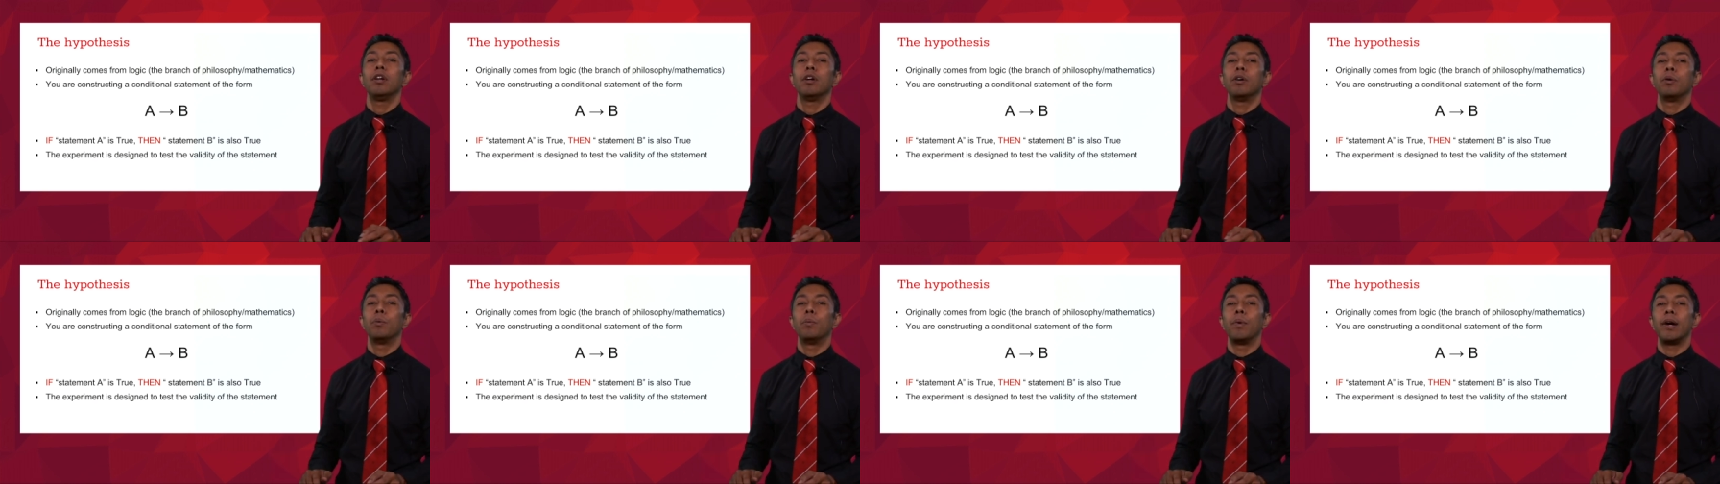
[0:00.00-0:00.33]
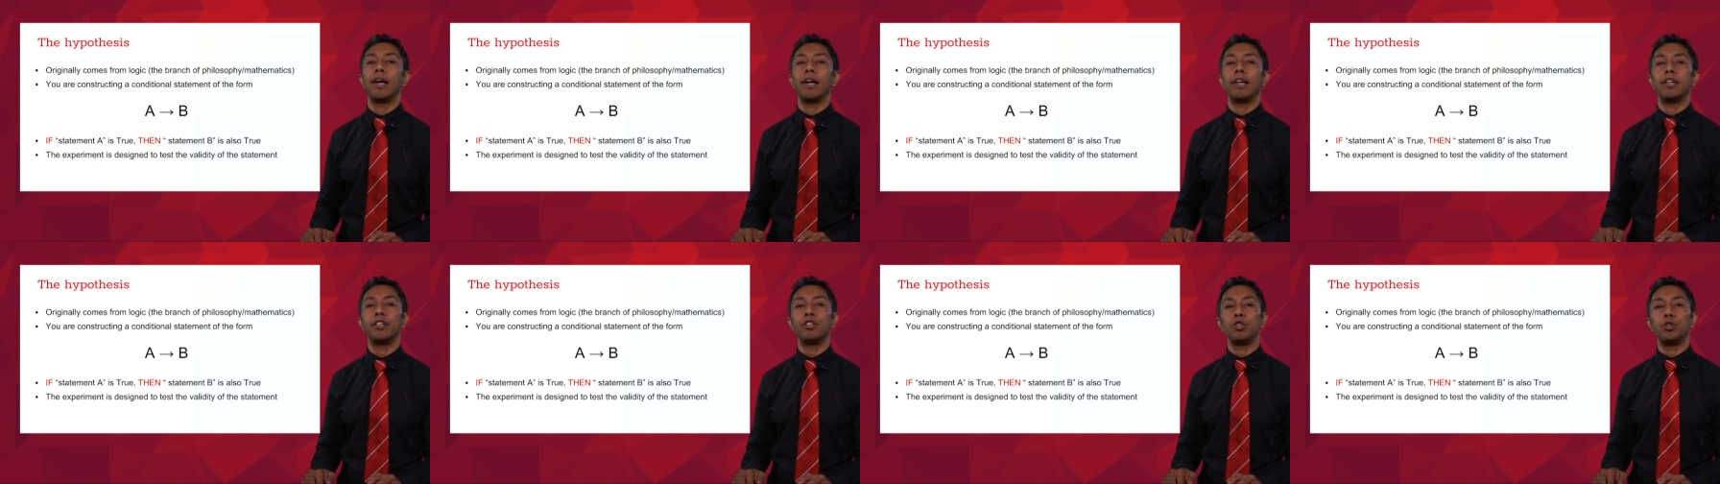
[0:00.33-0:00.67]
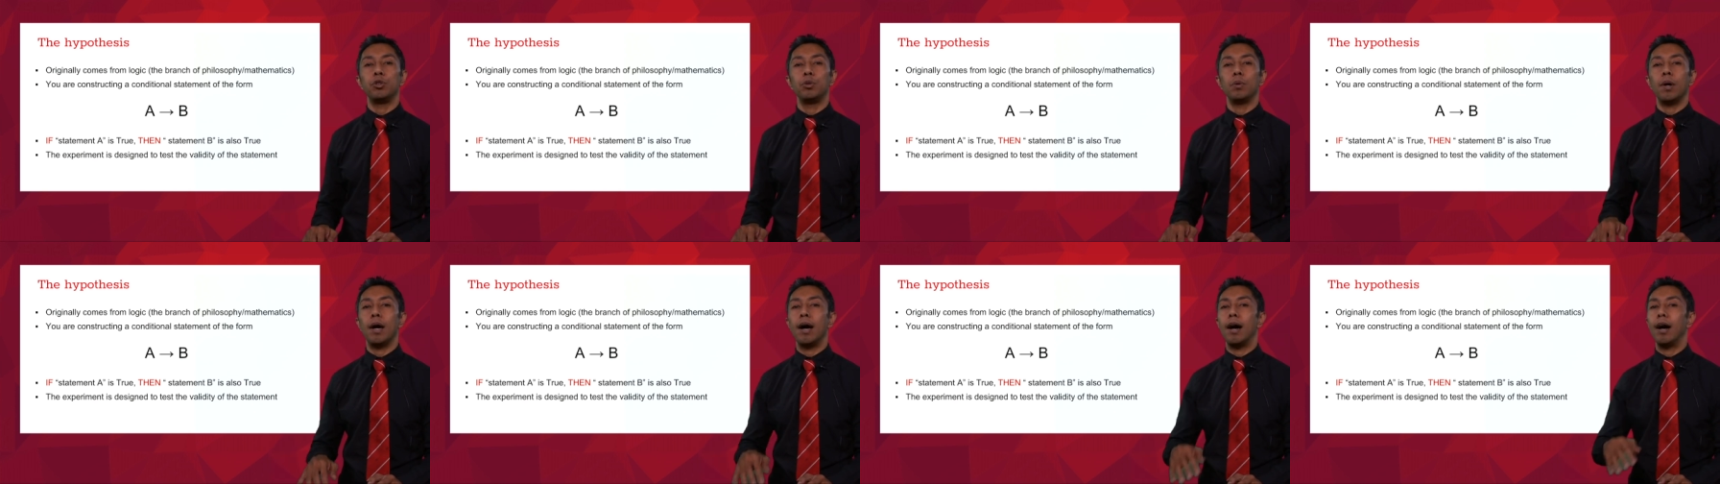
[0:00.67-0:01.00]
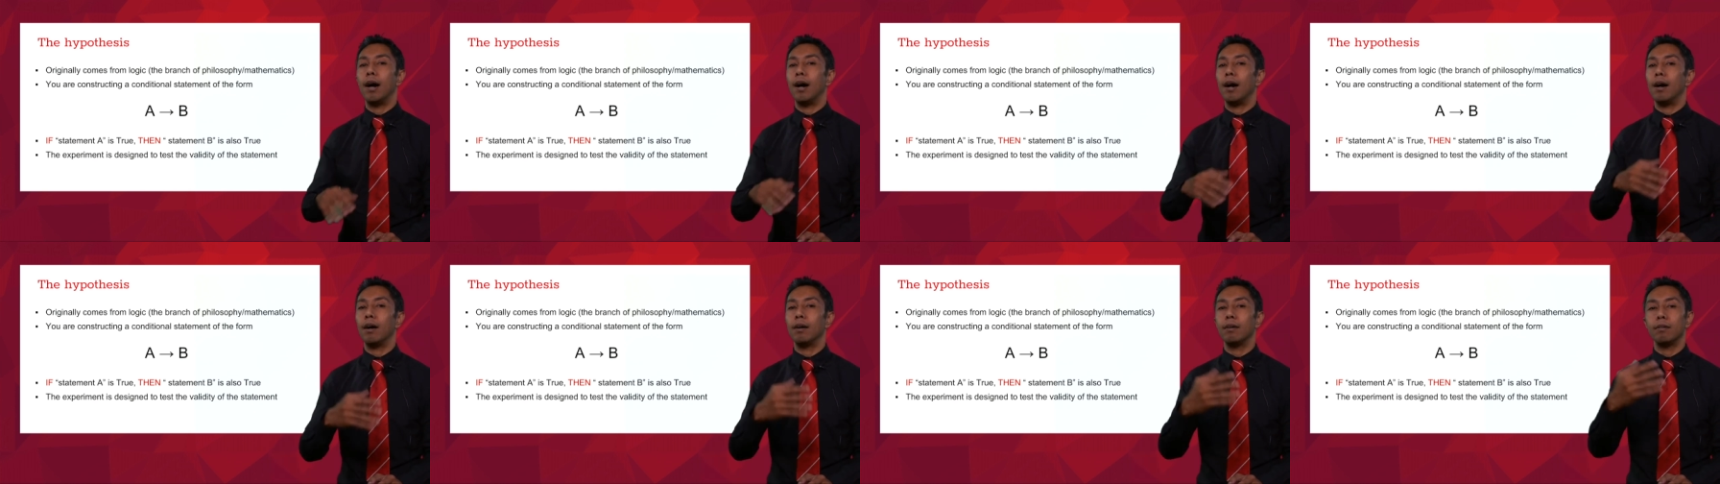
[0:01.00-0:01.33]
when you
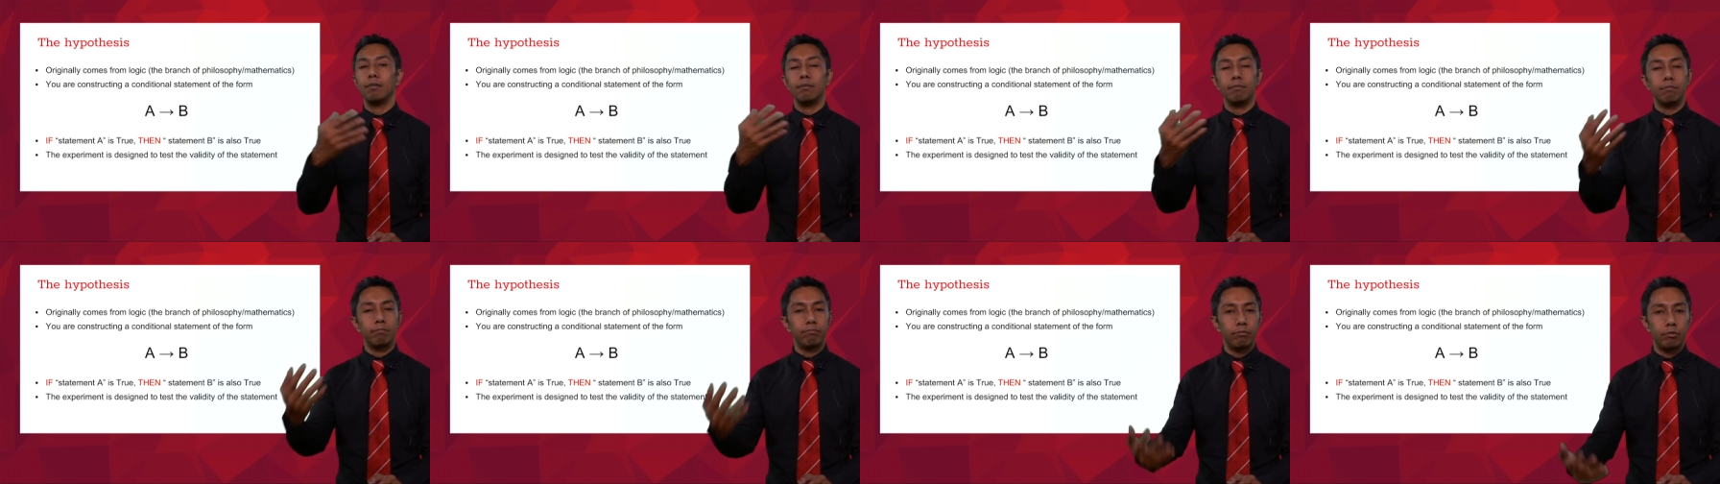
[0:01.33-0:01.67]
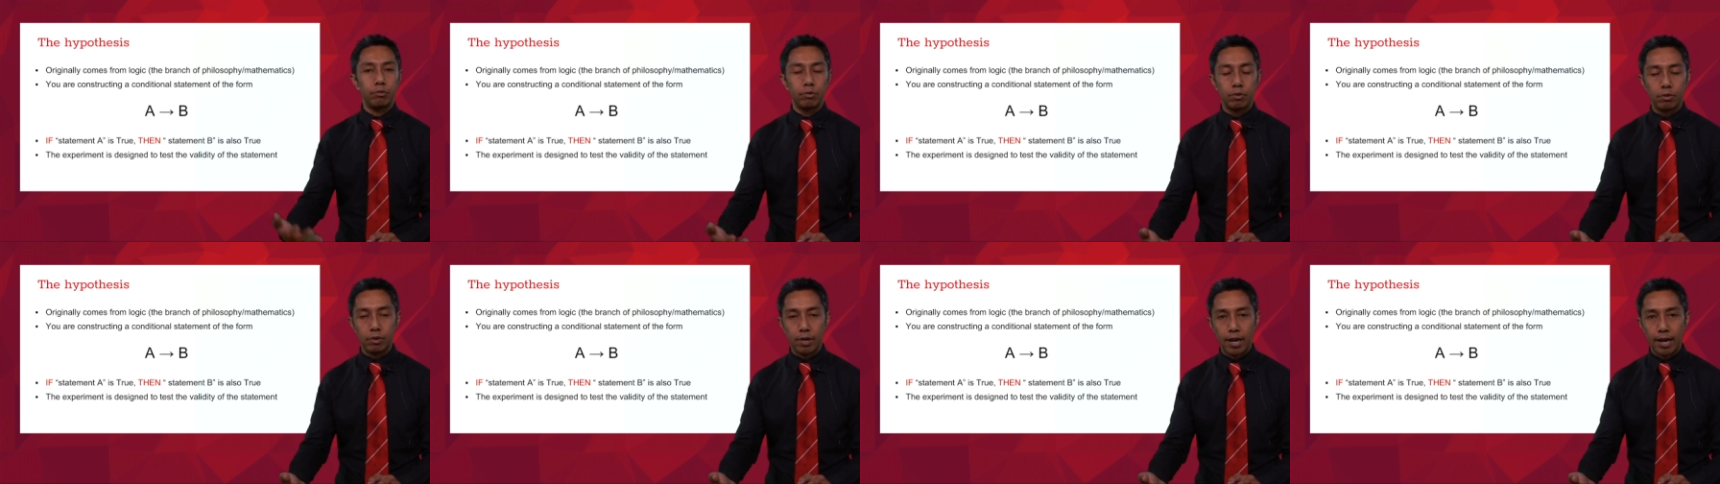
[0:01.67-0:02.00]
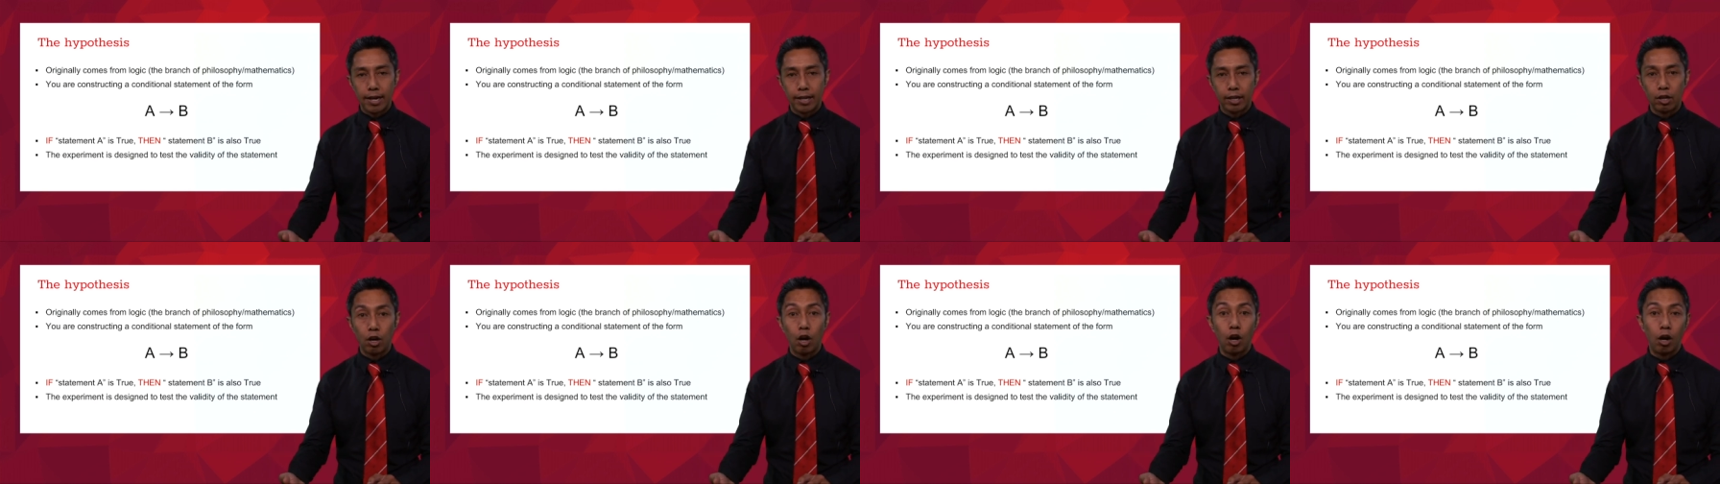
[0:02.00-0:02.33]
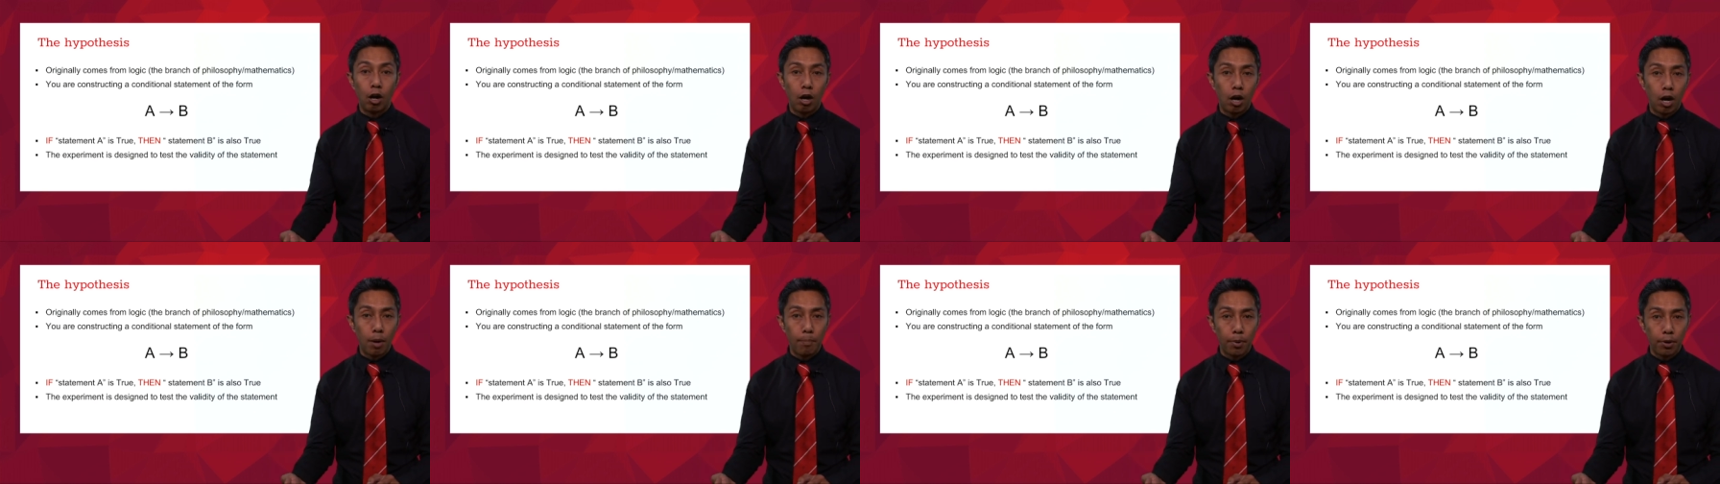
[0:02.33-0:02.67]
are creating a
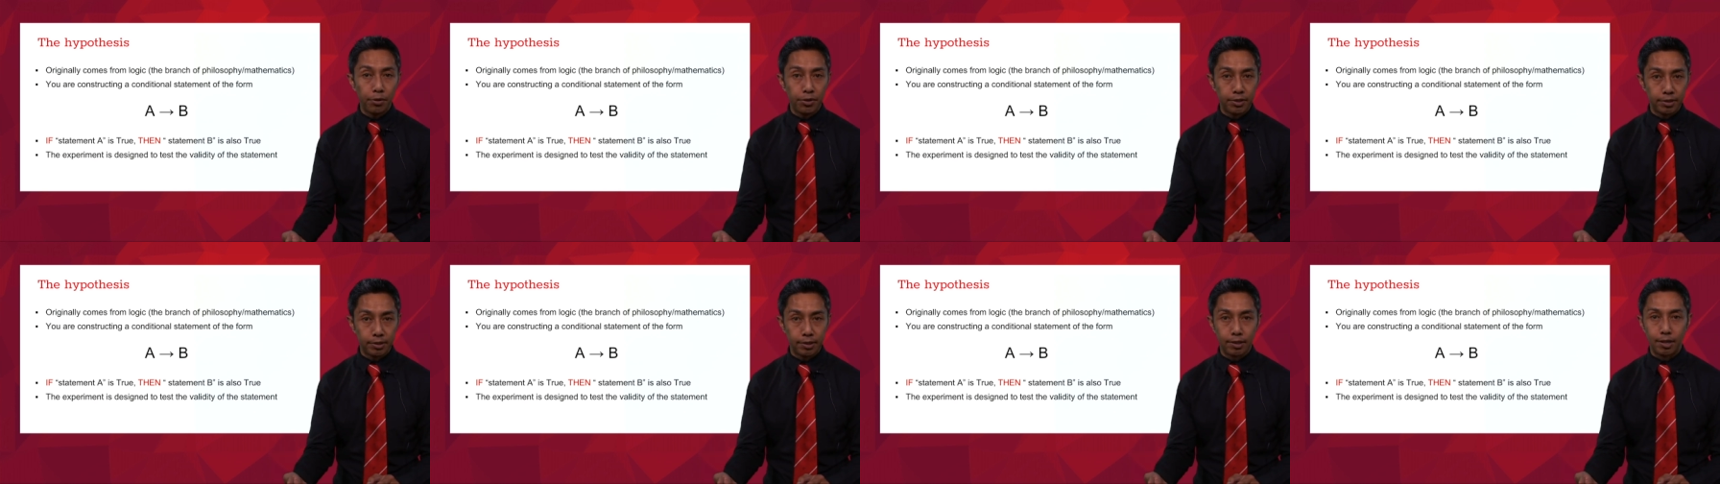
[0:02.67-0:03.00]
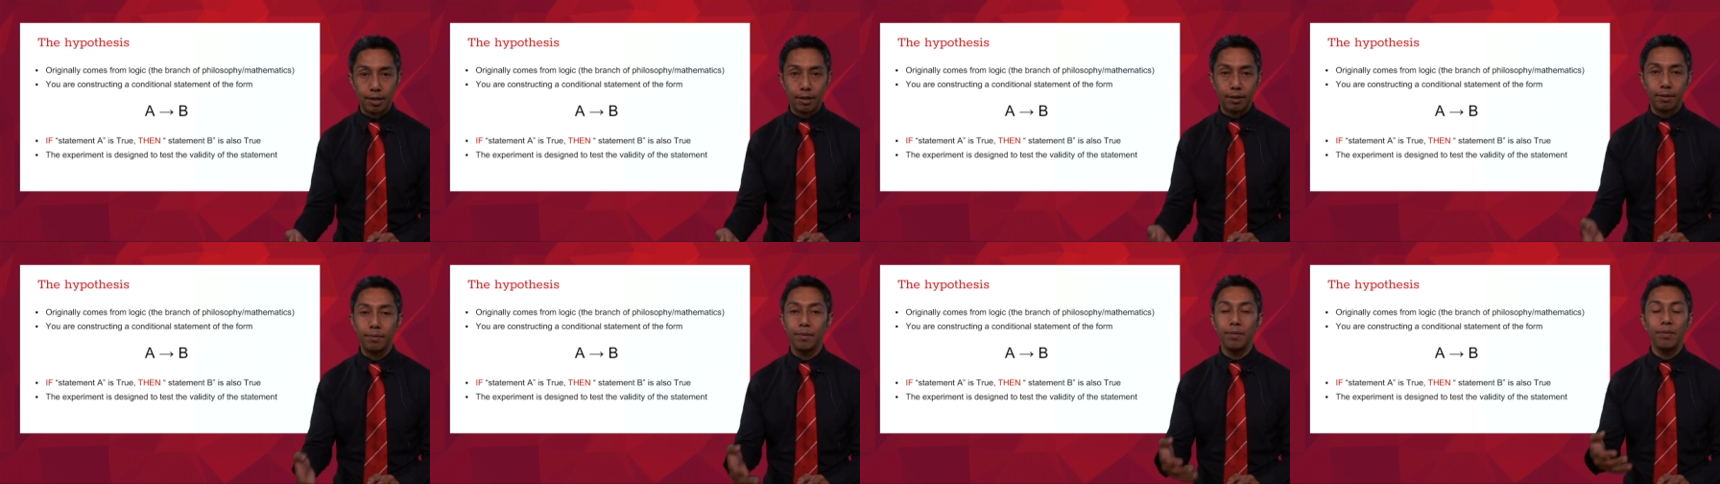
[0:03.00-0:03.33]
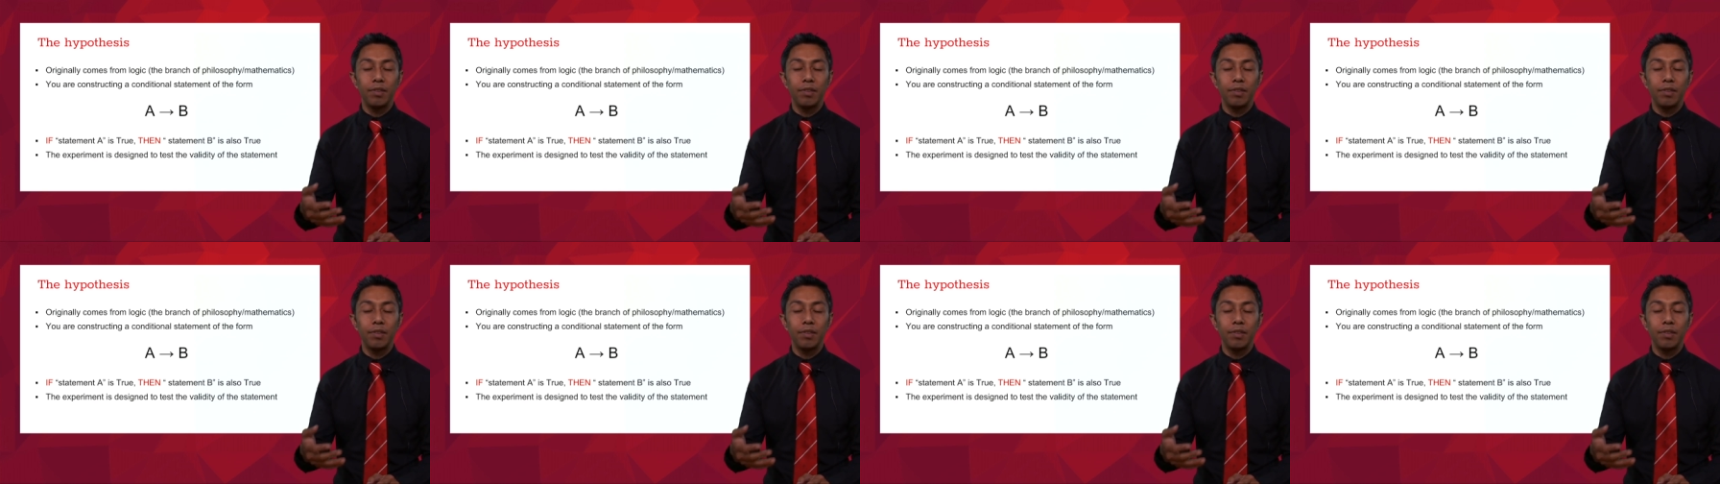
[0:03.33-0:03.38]
hypothesis, uh,